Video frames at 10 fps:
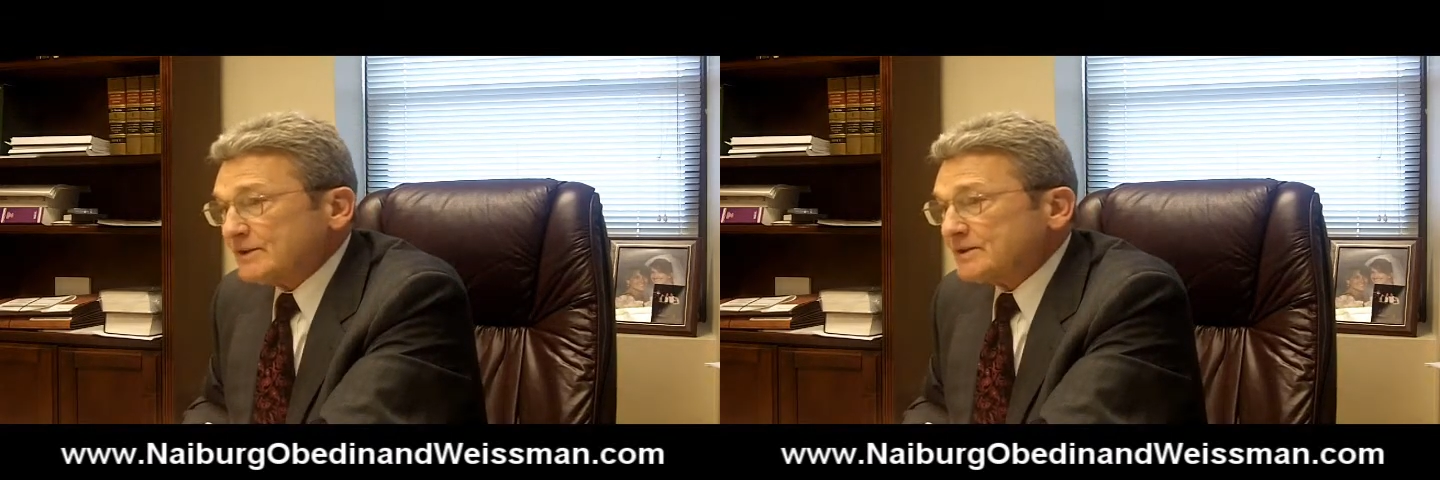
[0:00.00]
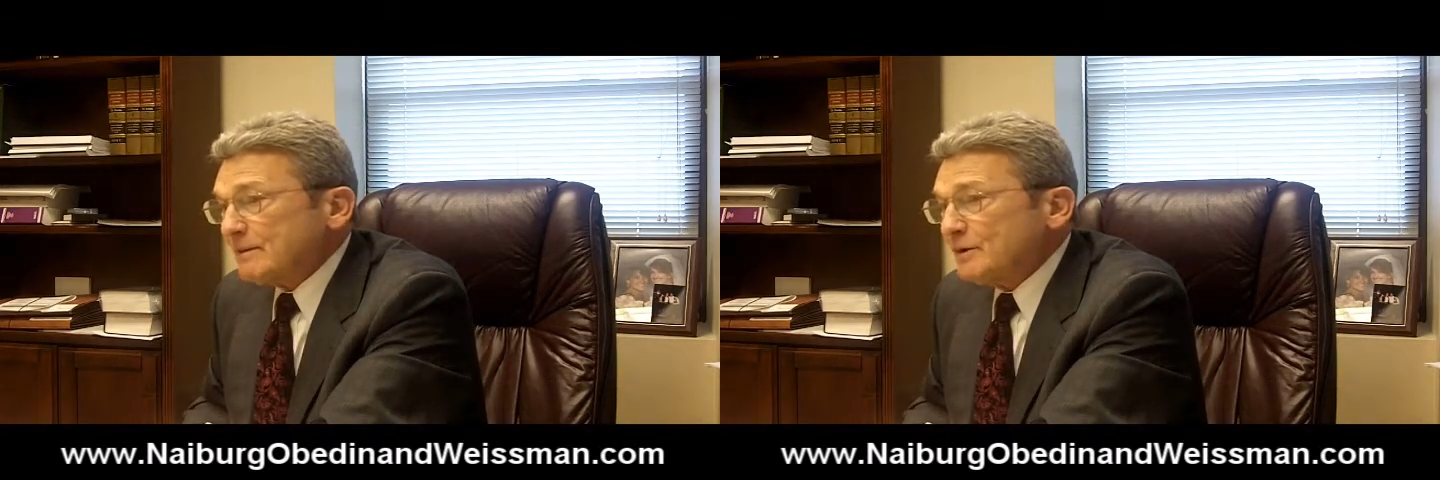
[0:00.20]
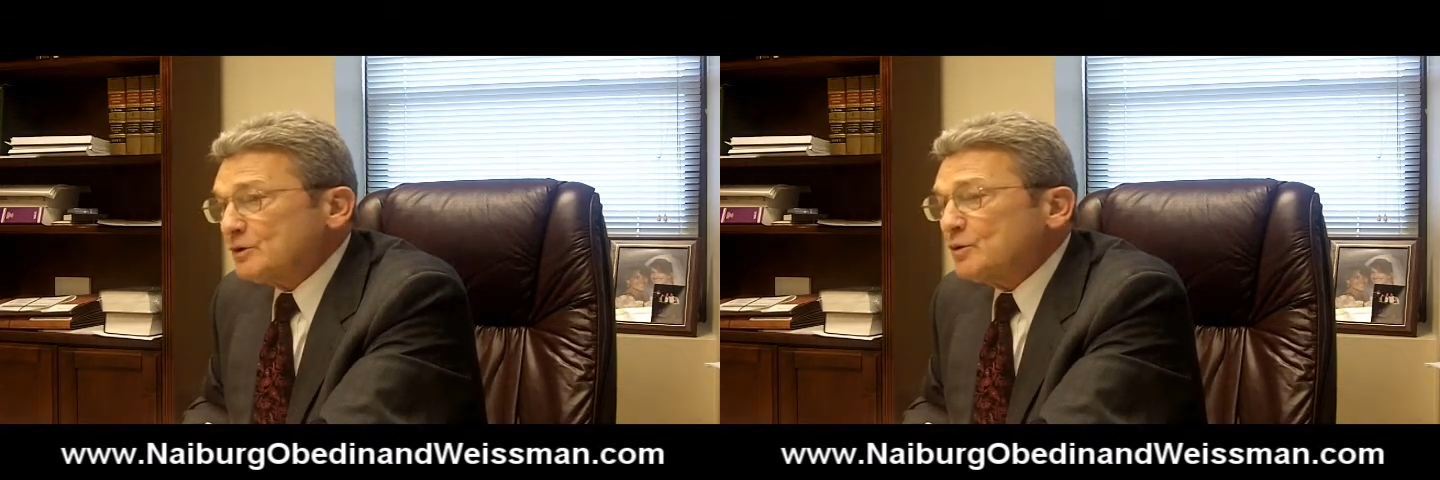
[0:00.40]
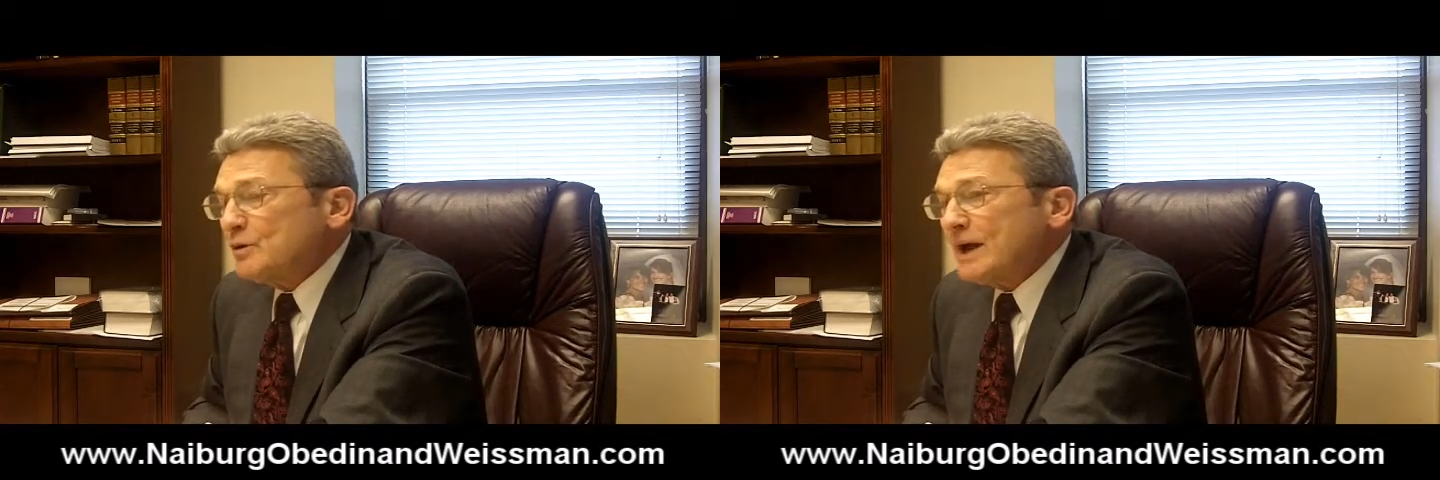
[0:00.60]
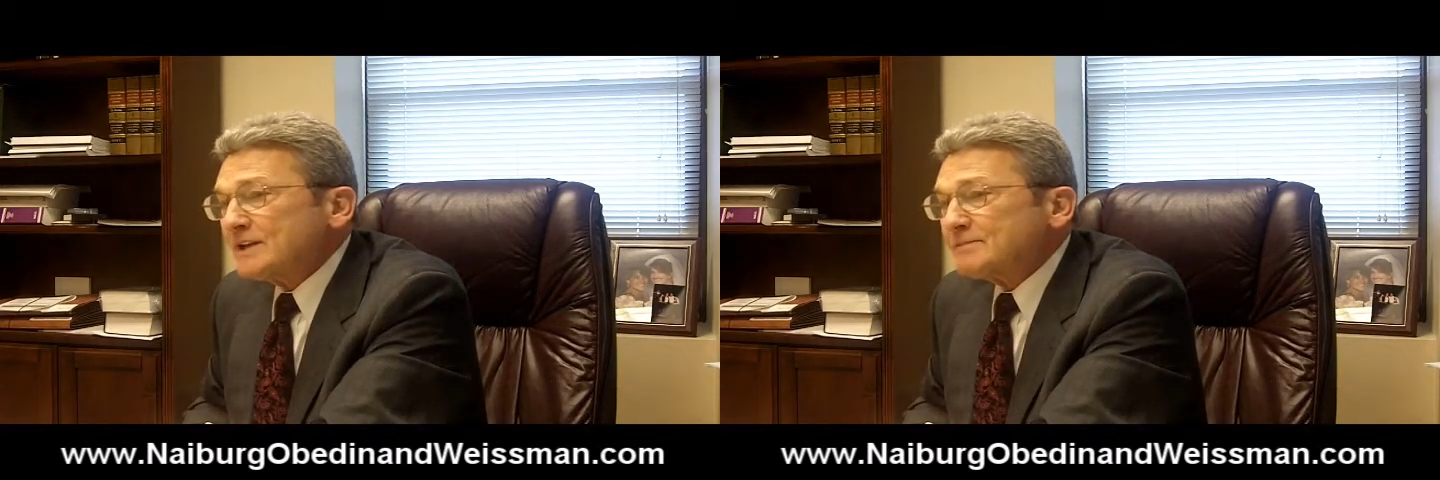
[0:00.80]
when someone
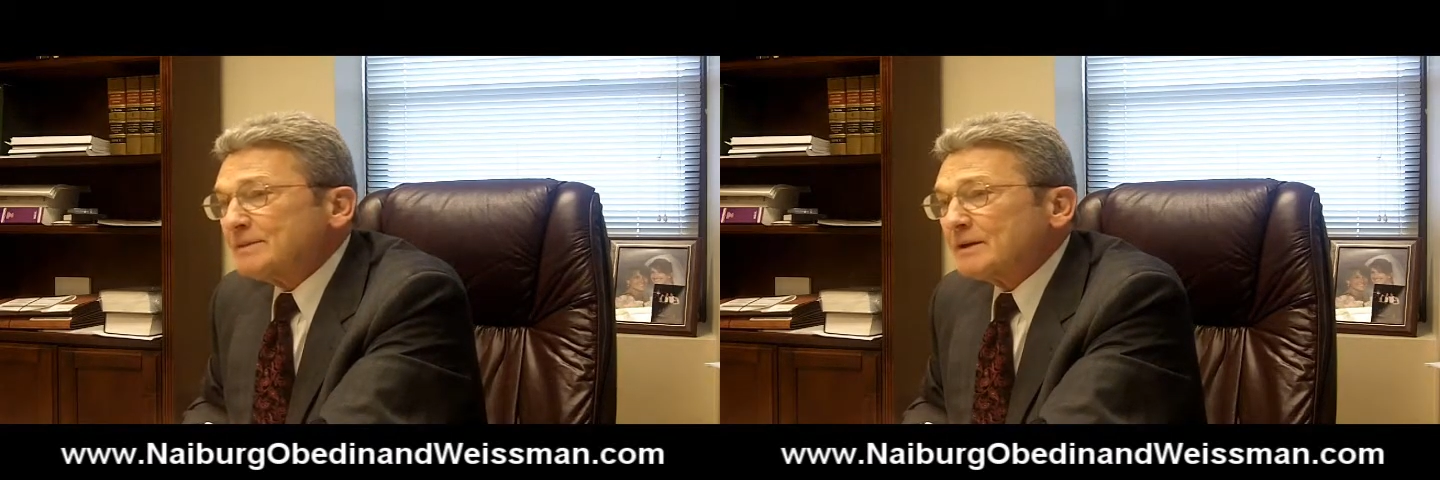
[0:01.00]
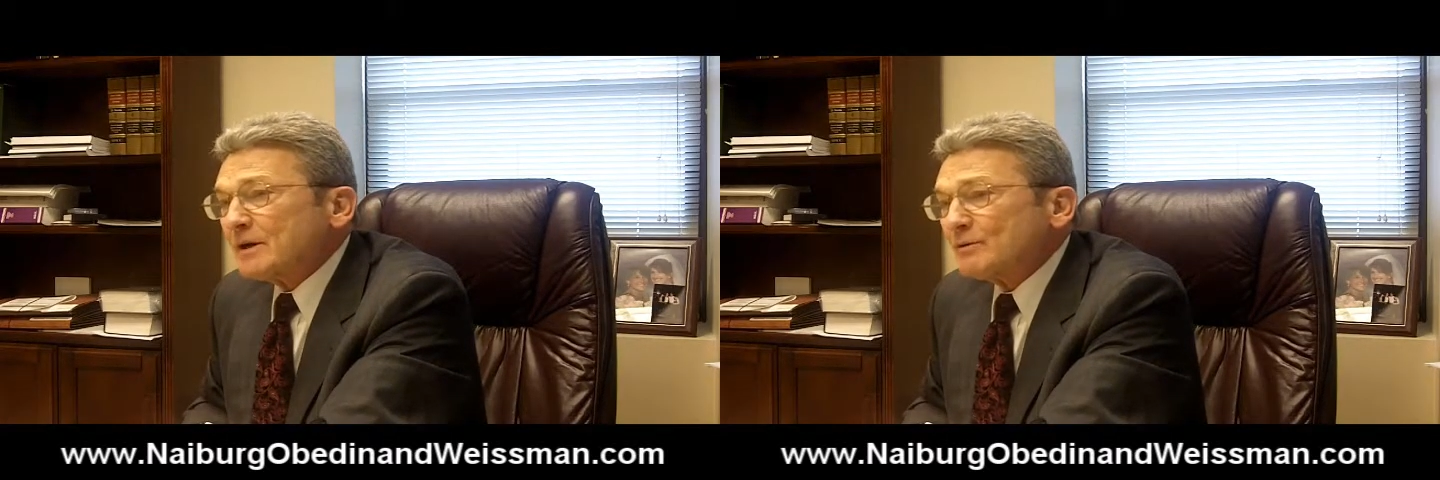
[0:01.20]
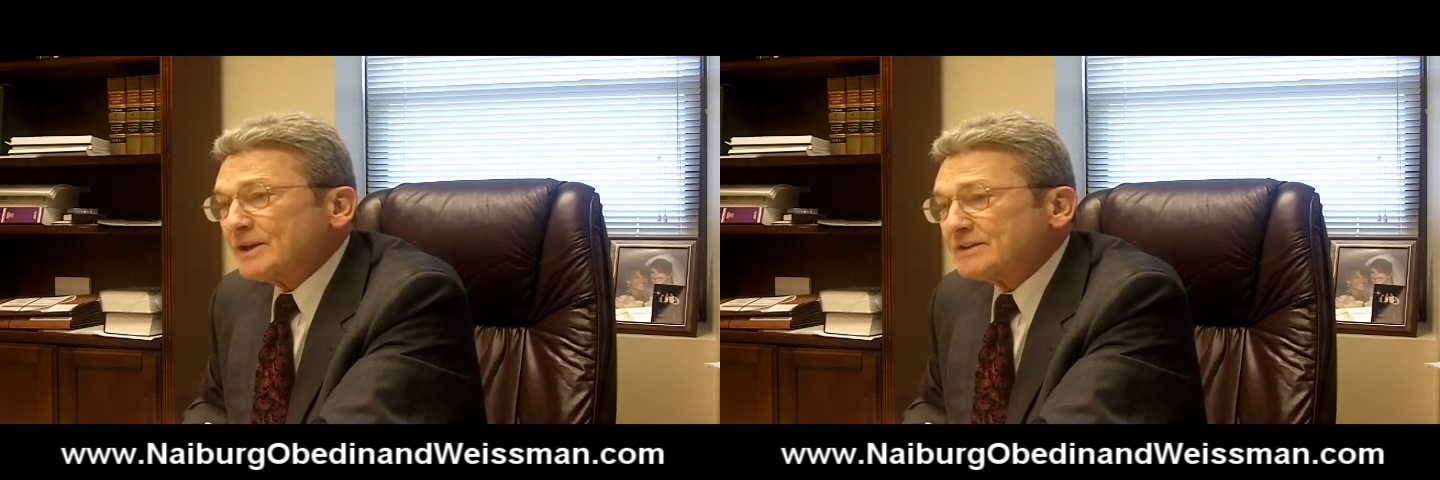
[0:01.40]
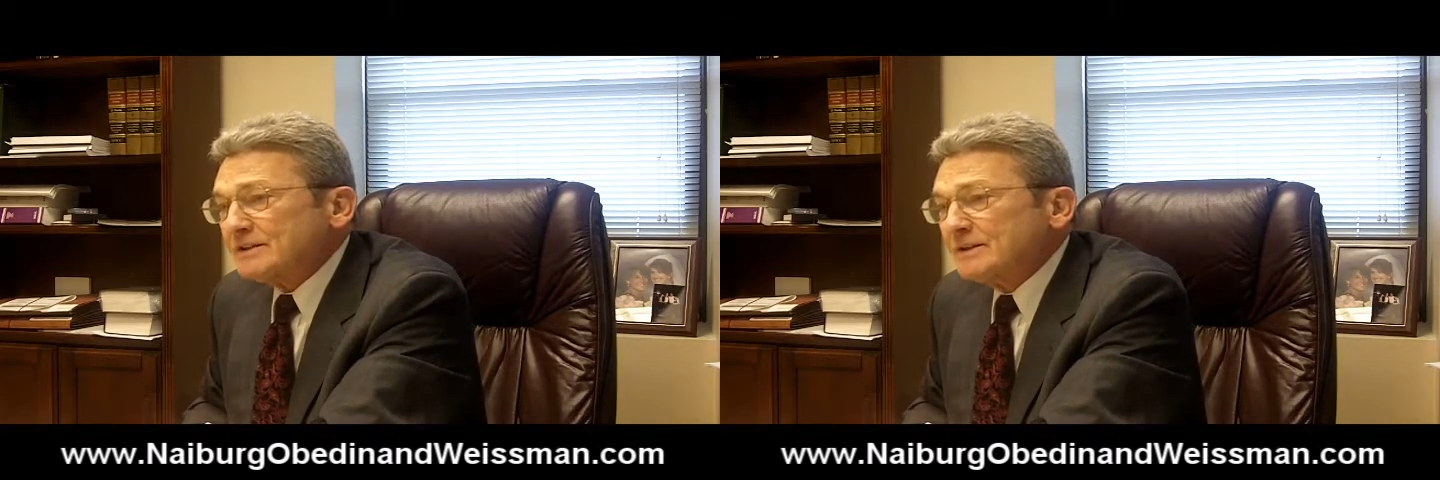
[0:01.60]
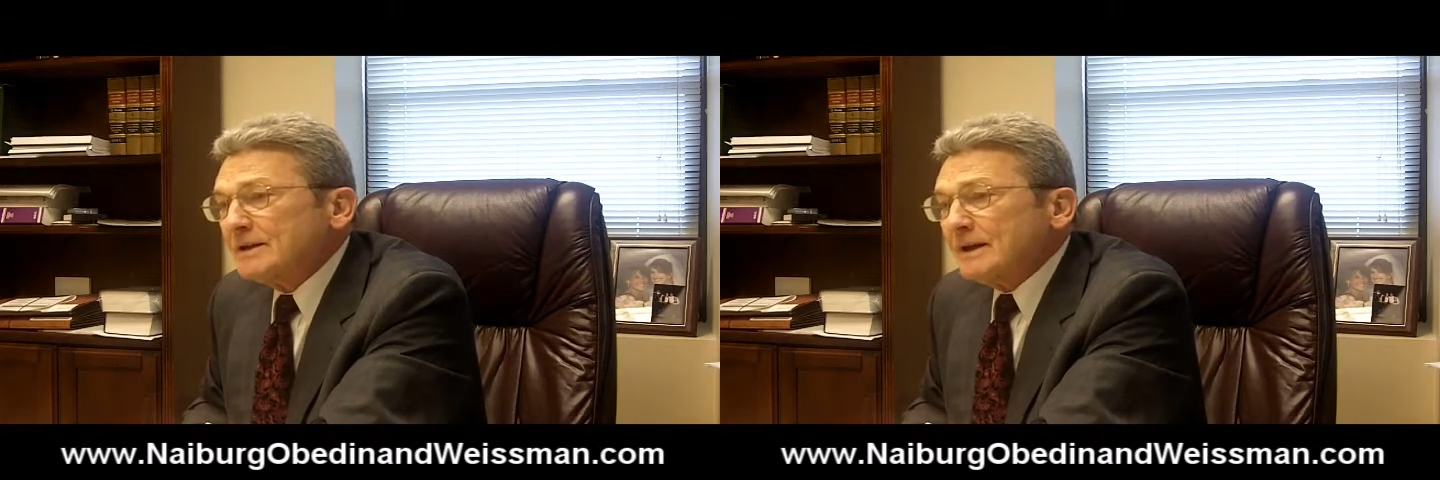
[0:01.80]
who has been
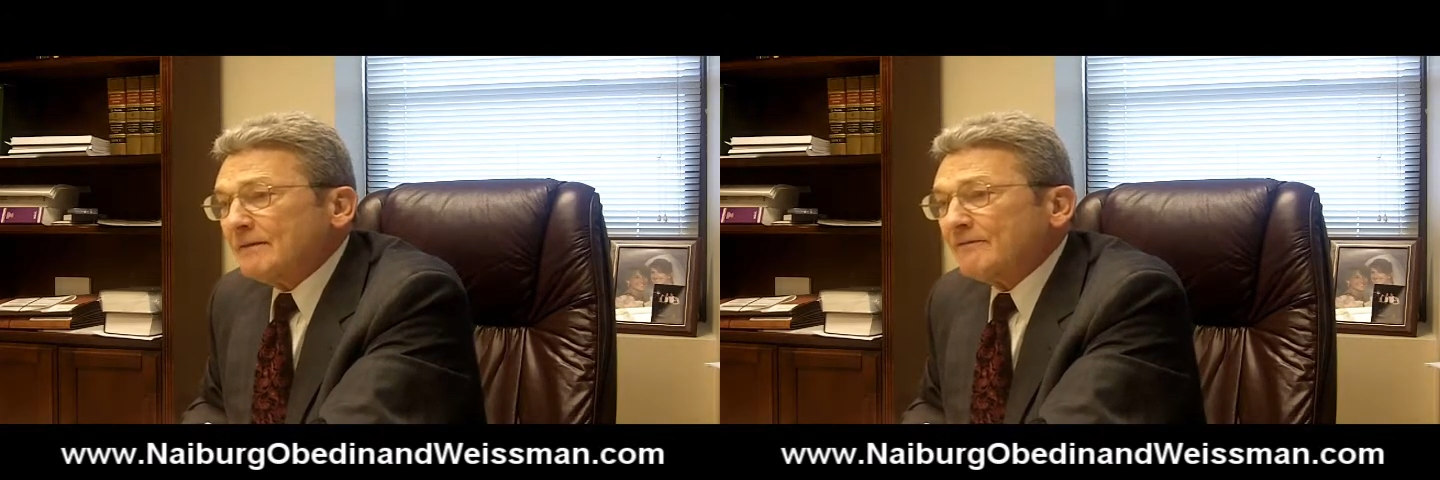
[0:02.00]
arrested